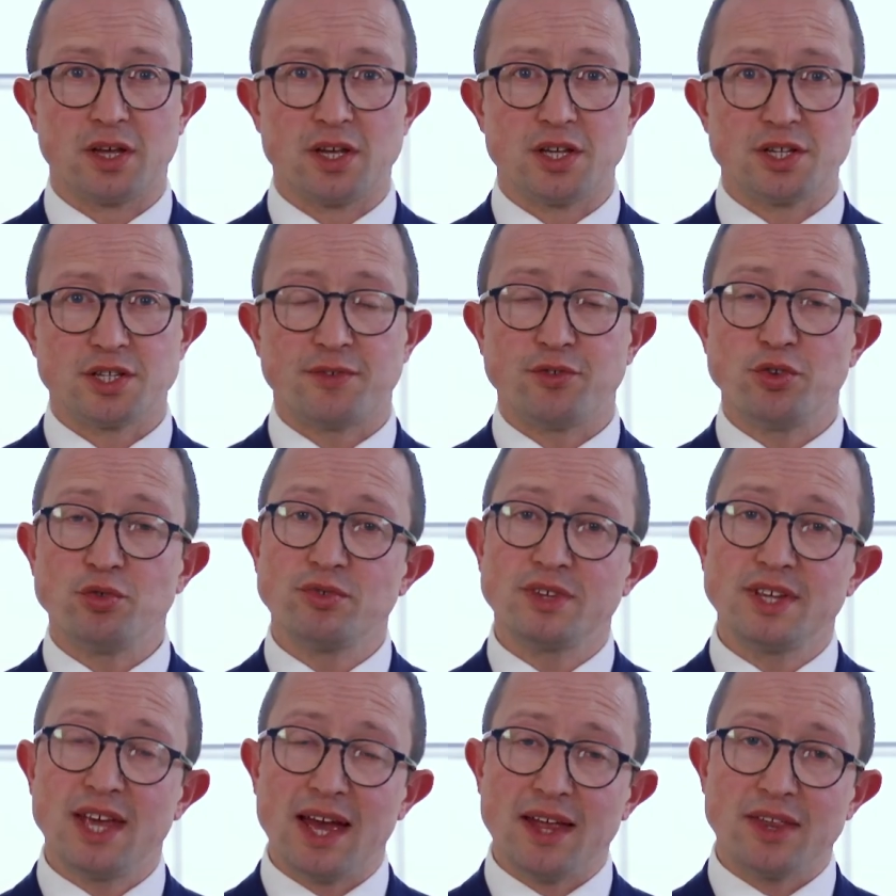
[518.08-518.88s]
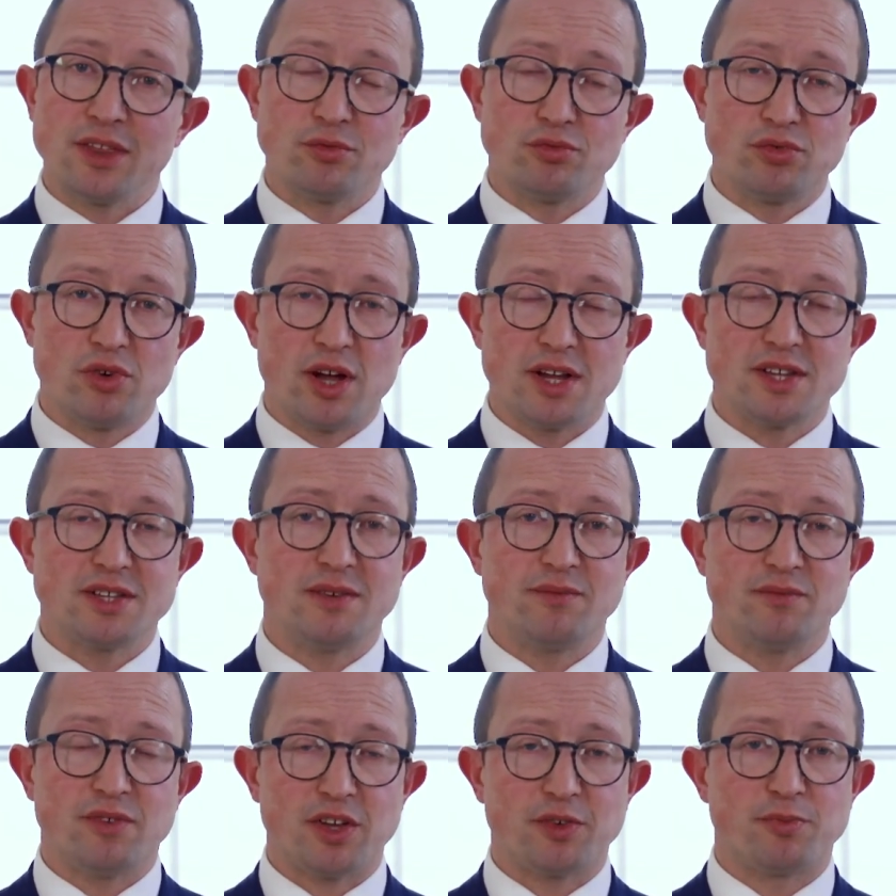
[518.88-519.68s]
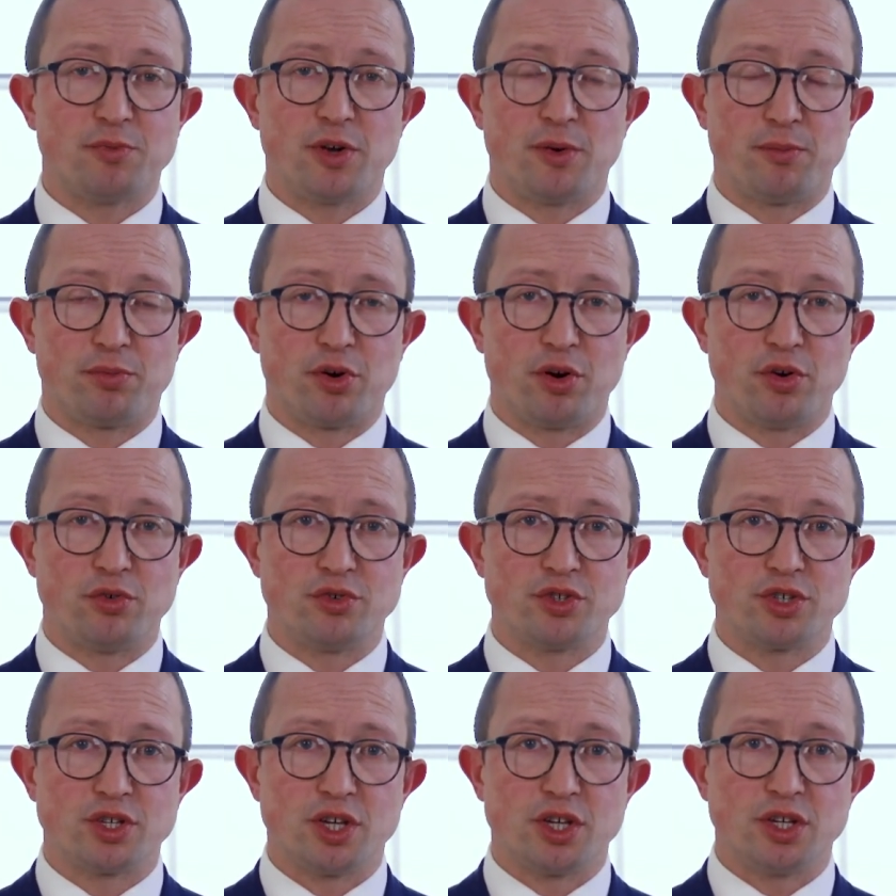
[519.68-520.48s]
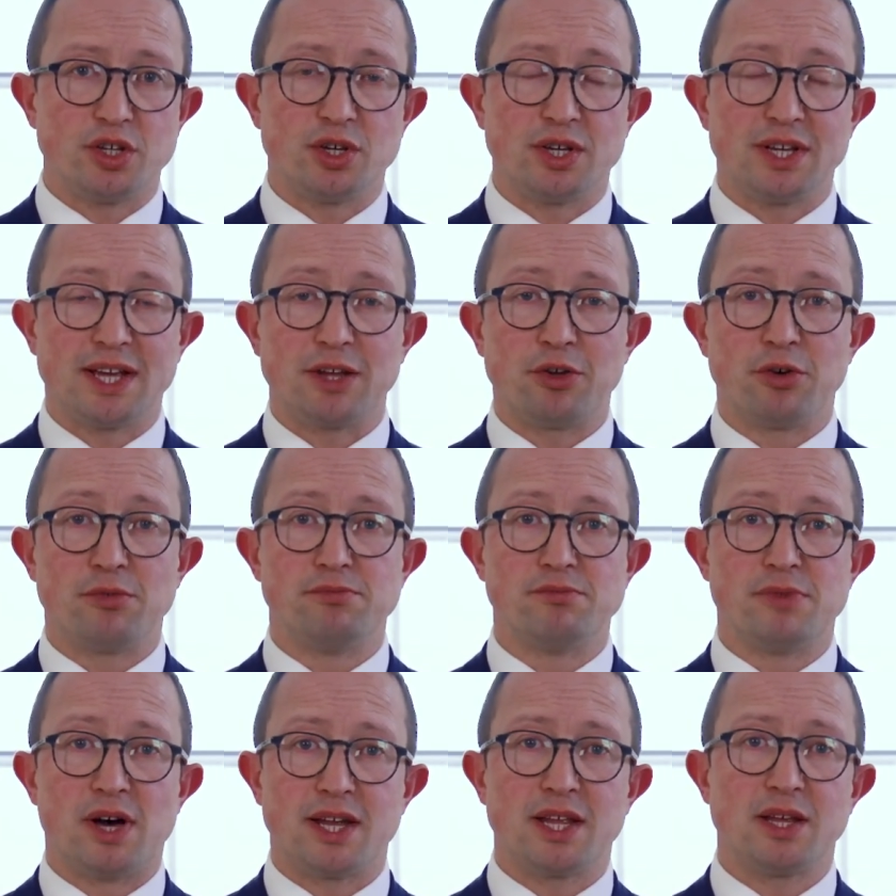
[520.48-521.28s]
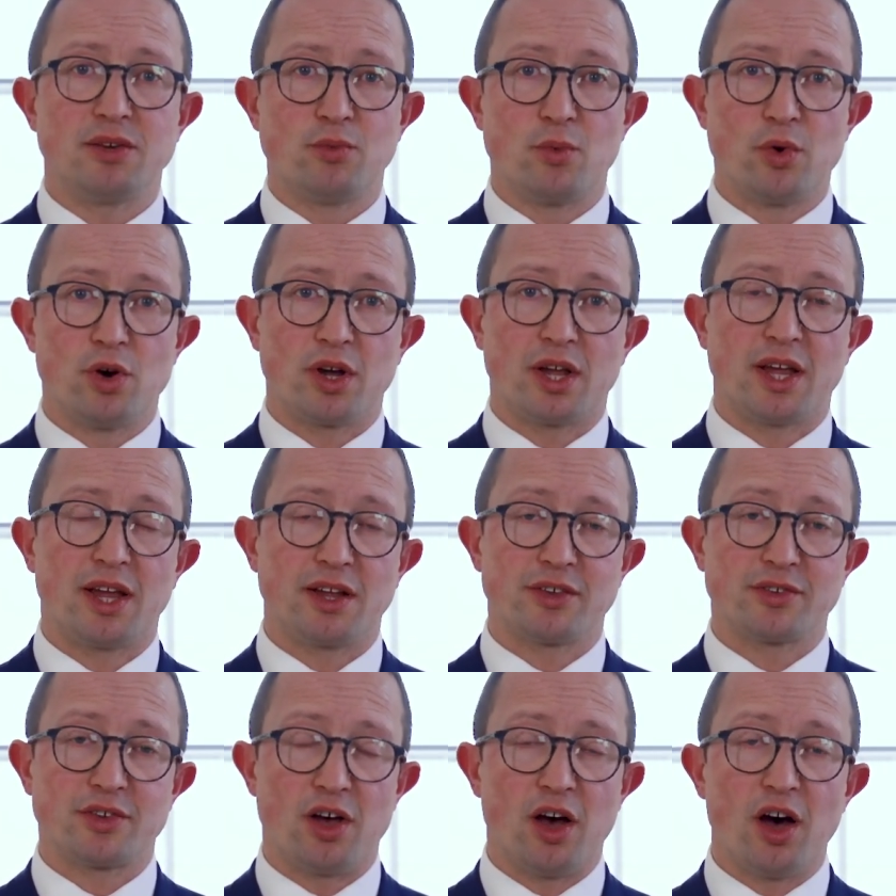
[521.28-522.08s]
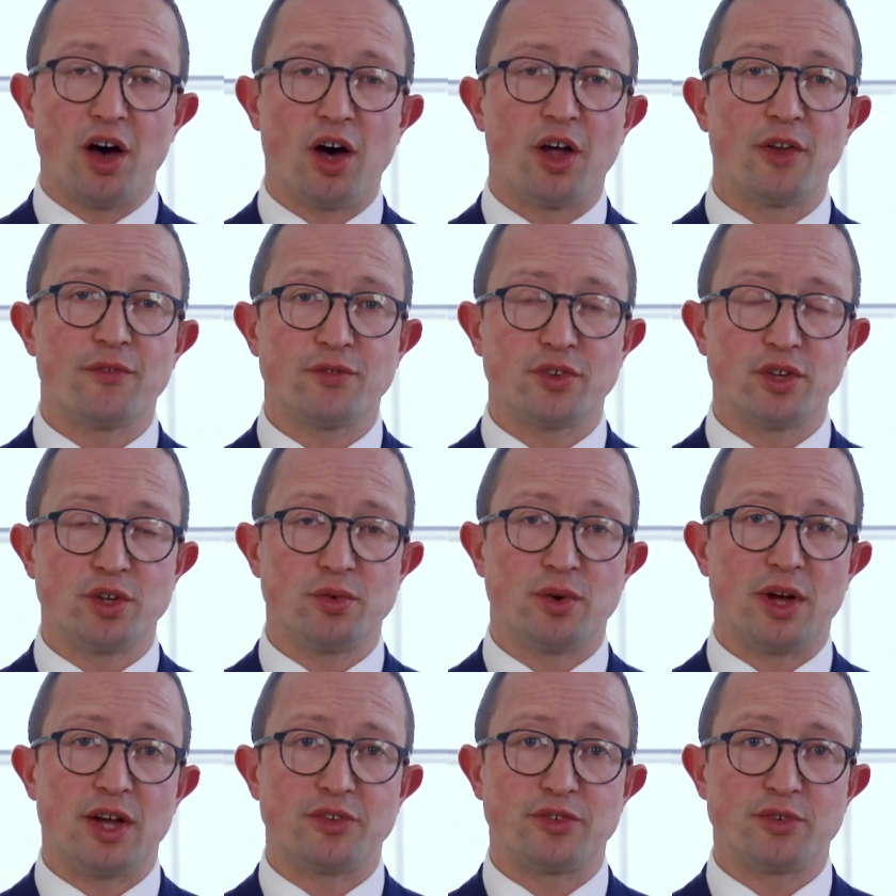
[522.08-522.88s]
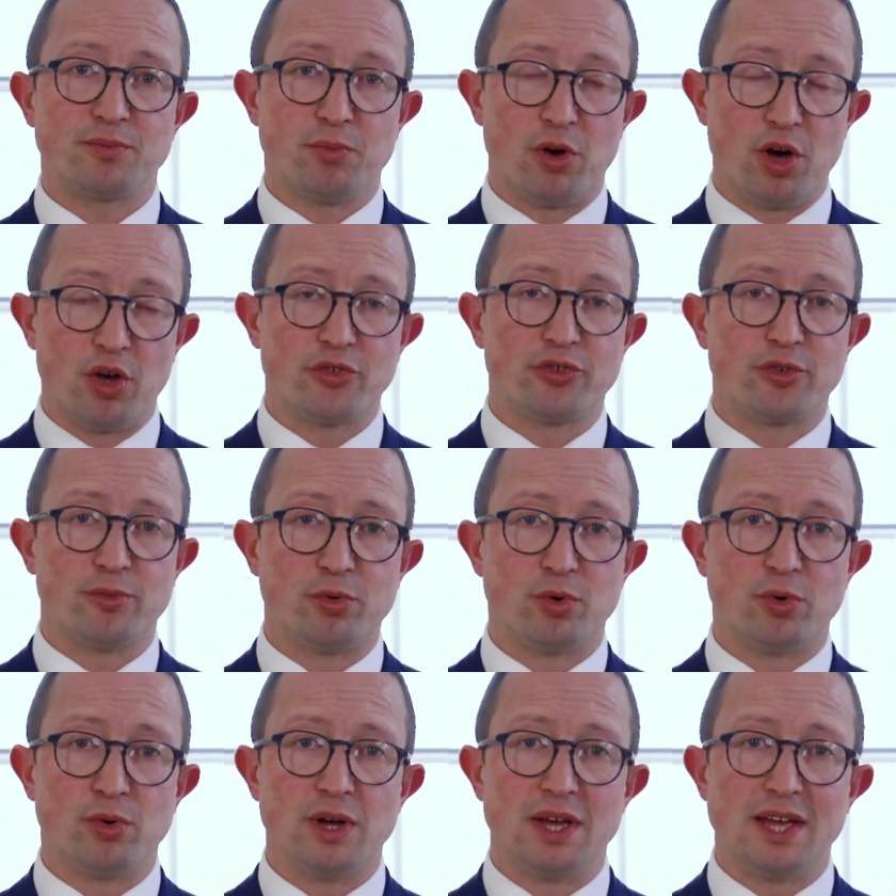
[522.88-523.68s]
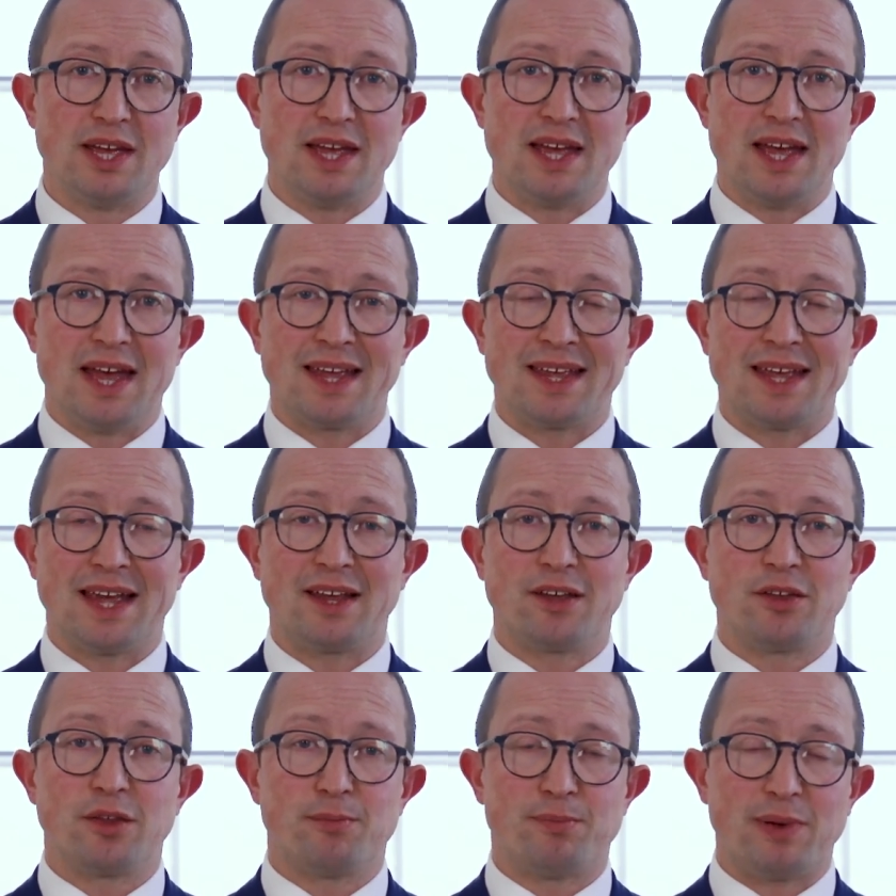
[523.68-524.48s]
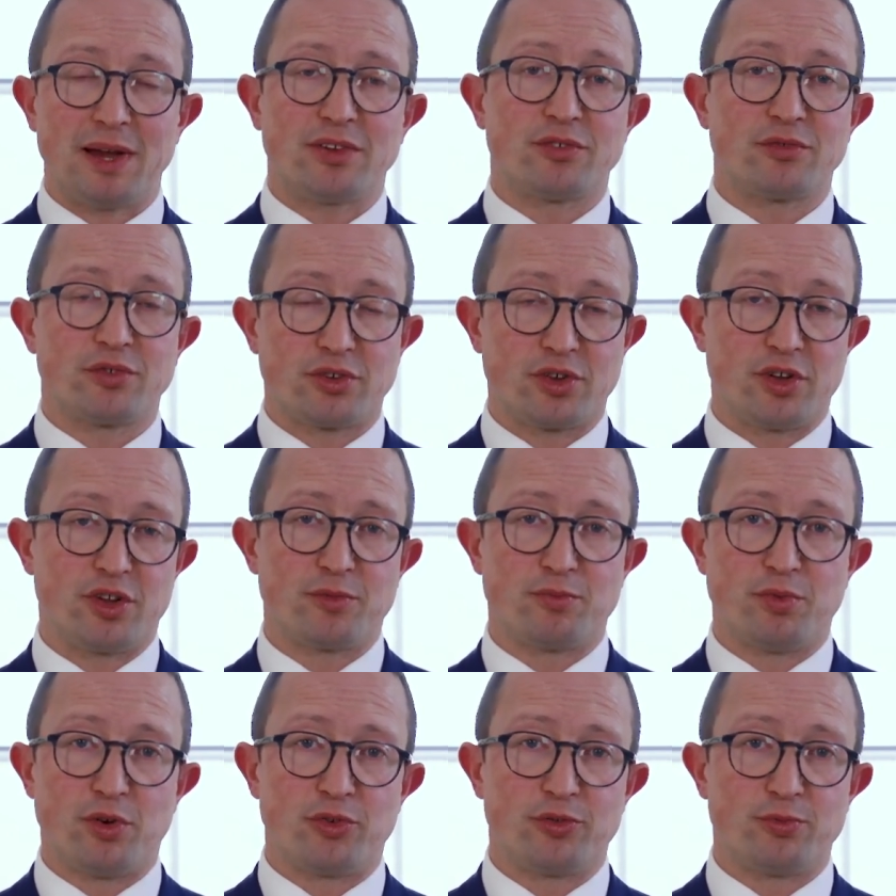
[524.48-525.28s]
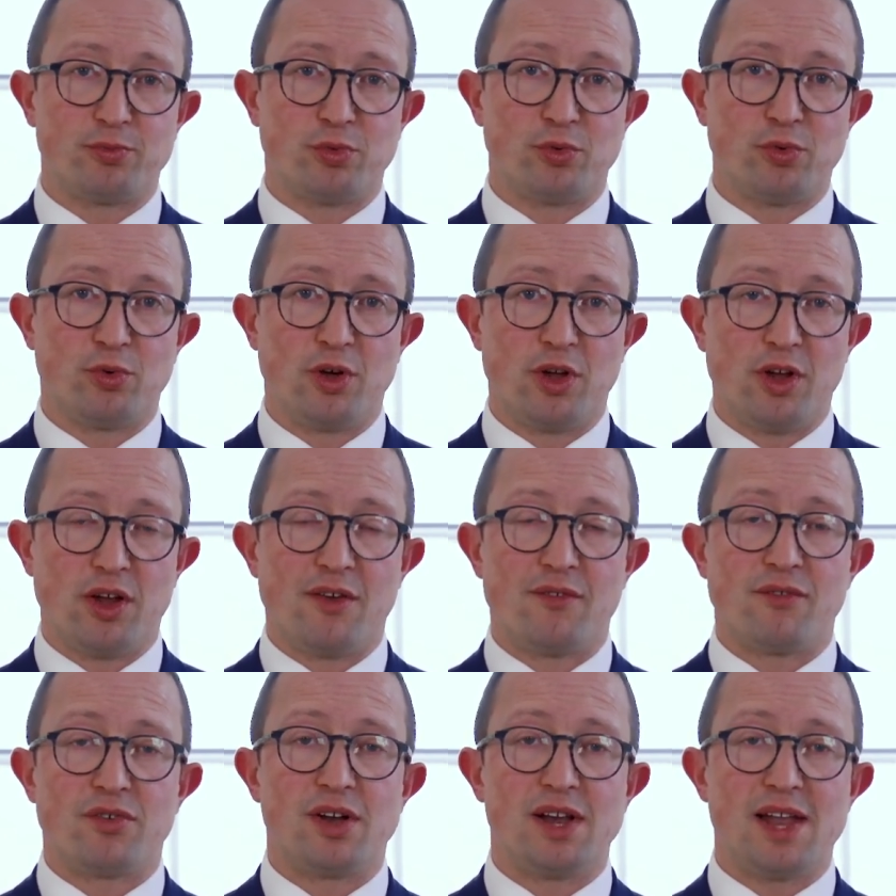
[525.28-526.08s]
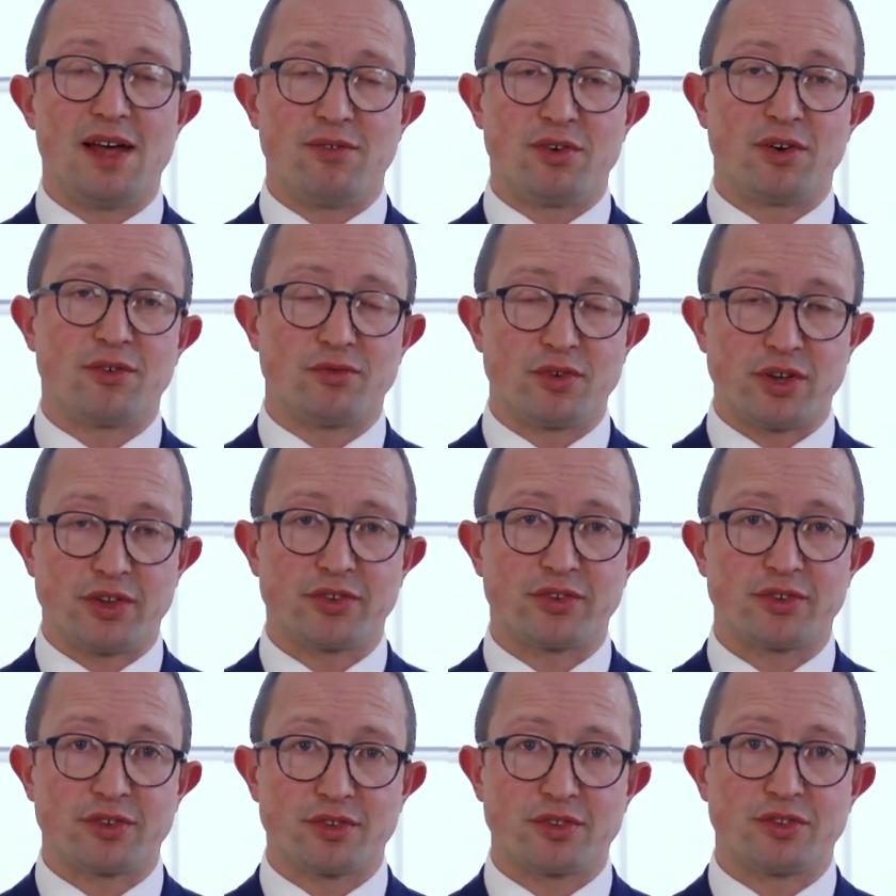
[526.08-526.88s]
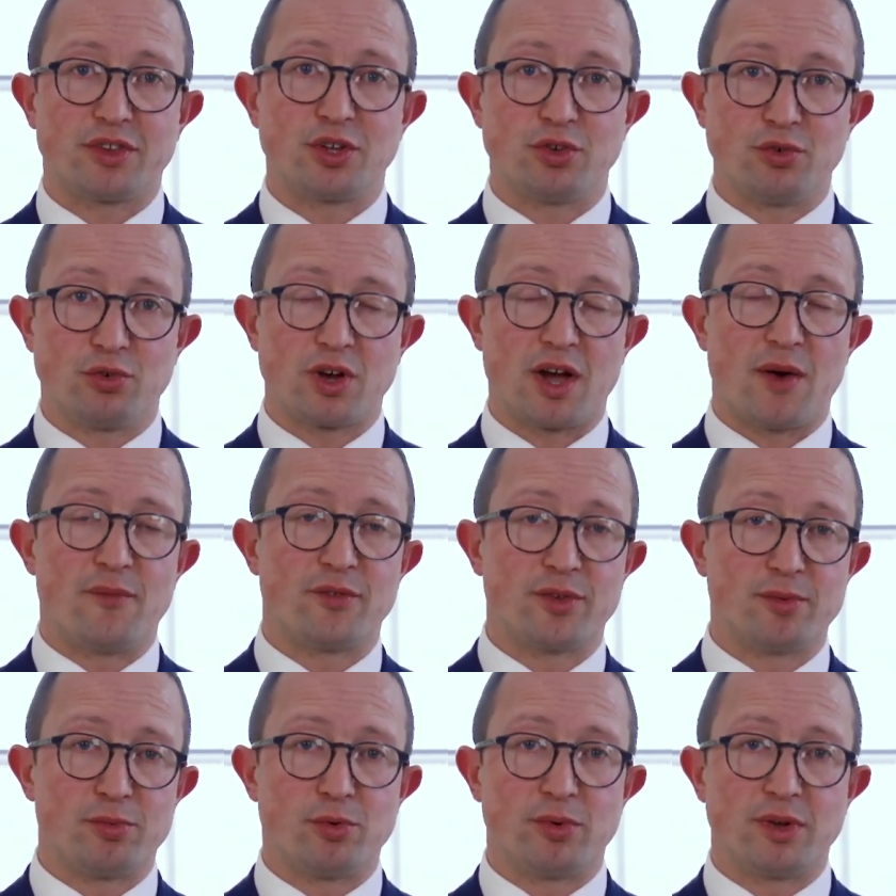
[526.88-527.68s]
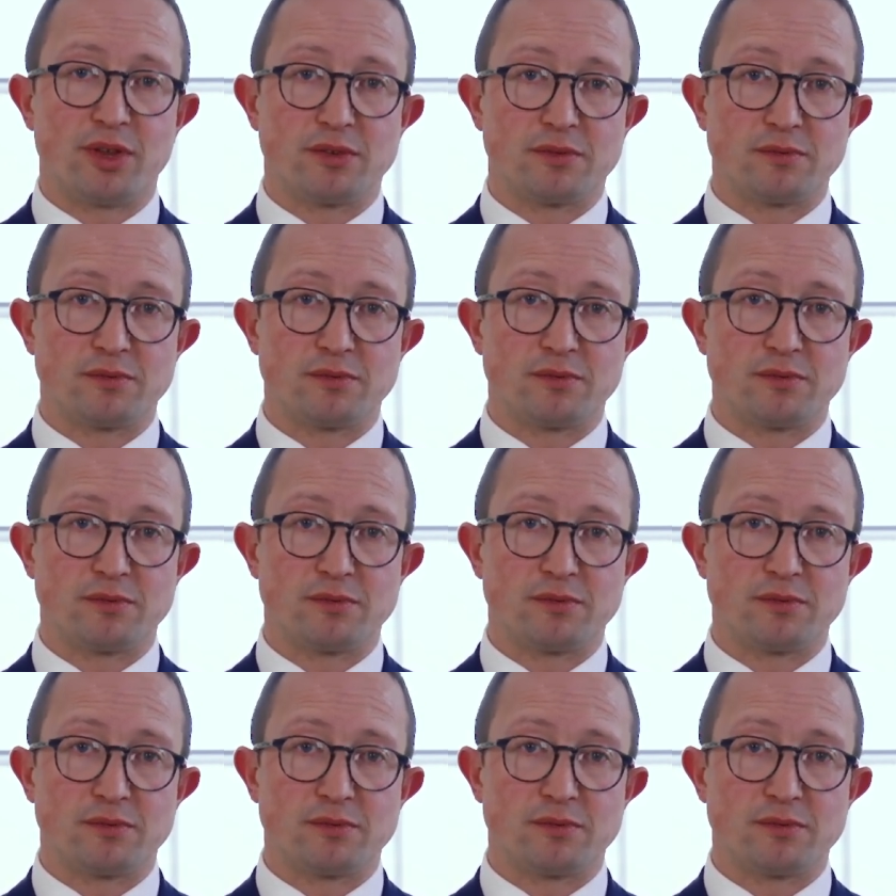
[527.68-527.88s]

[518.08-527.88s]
So if you get the right investment approach, you can get your money working as hard for you as possible and getting you the best returns possible for a level of risk that you're comfortable with.